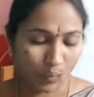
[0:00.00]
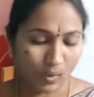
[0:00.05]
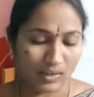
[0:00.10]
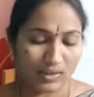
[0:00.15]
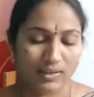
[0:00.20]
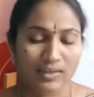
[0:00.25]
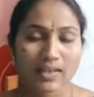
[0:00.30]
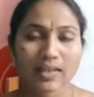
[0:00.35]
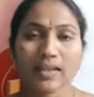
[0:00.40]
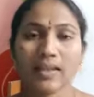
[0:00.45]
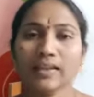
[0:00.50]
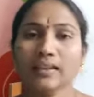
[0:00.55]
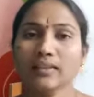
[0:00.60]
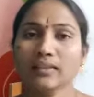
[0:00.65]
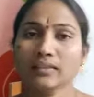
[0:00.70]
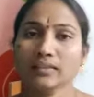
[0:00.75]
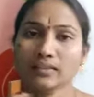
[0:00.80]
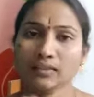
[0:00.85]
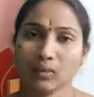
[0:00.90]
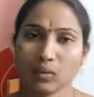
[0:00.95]
once again
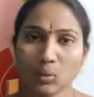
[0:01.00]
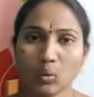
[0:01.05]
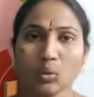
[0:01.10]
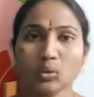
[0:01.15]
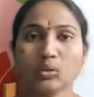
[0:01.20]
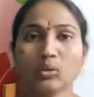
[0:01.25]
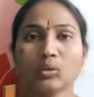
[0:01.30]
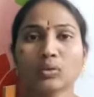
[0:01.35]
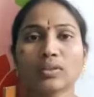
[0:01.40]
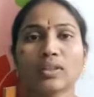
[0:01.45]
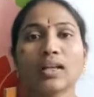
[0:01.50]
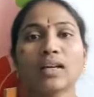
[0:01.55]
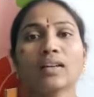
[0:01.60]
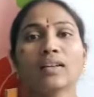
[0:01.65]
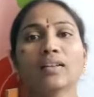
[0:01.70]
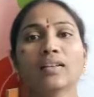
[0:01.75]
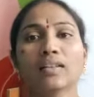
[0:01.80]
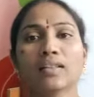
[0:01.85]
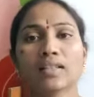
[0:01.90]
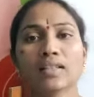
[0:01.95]
go through the
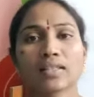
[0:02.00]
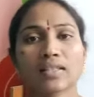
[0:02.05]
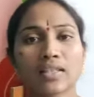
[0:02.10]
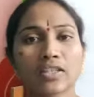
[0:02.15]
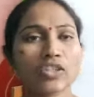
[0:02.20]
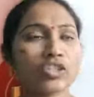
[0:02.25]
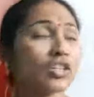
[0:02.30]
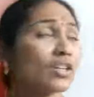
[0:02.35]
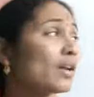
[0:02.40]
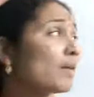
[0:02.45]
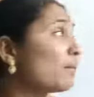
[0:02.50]
session